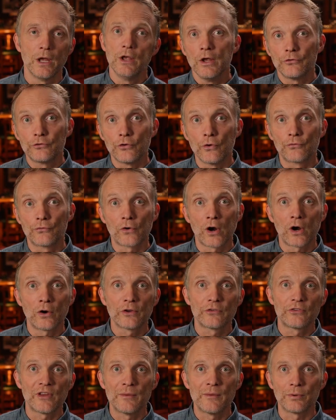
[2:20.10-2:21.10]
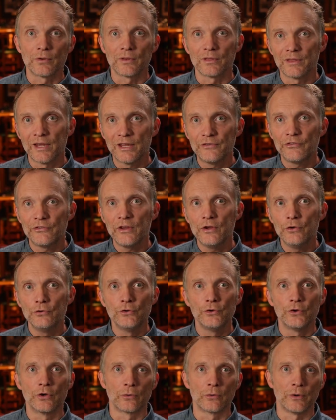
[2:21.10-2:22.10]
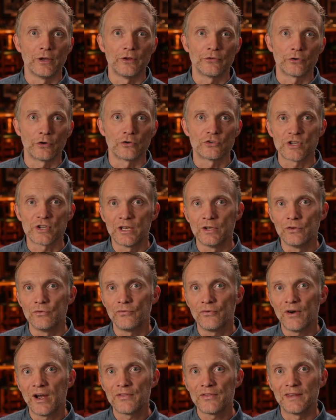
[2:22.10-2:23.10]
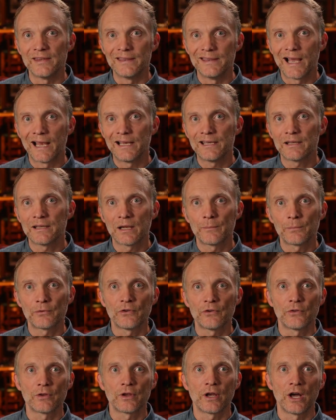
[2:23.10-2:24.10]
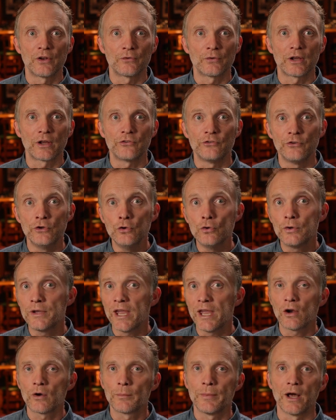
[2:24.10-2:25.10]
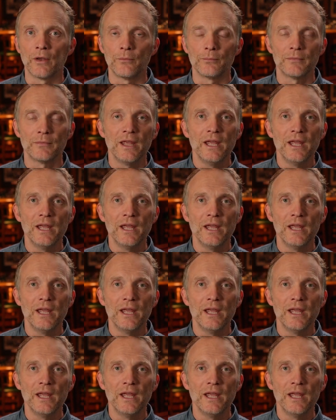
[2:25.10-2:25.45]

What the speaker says: So for our example, let's say you do your research and you find that 99% of the contracts you care about